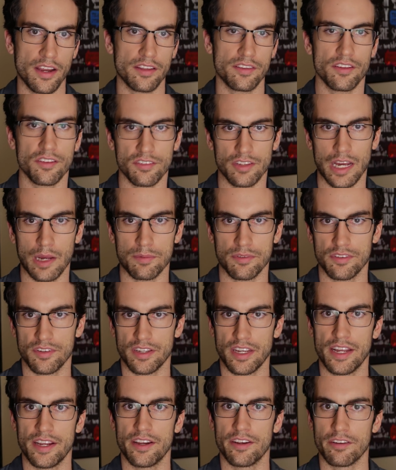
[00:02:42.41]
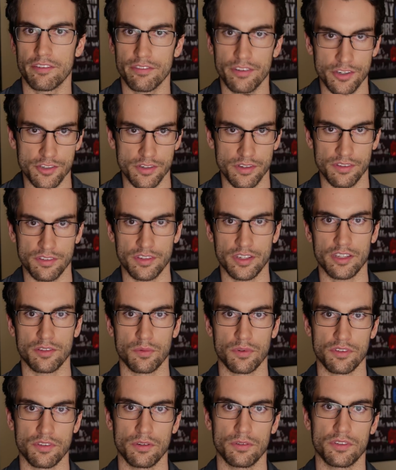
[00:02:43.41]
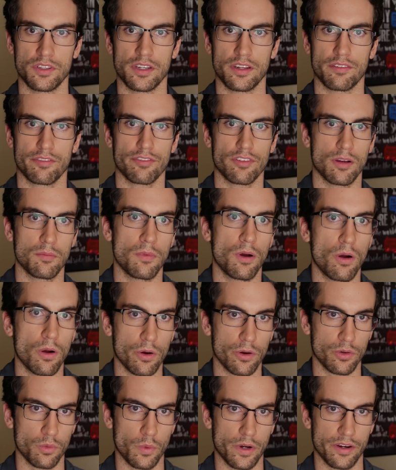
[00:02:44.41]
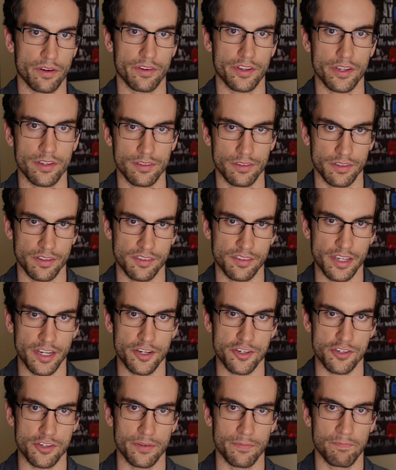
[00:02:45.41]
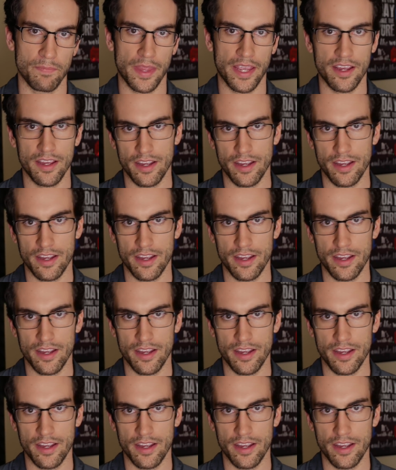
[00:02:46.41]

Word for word: These gaps indicate inefficiencies resulting from hardware utilization.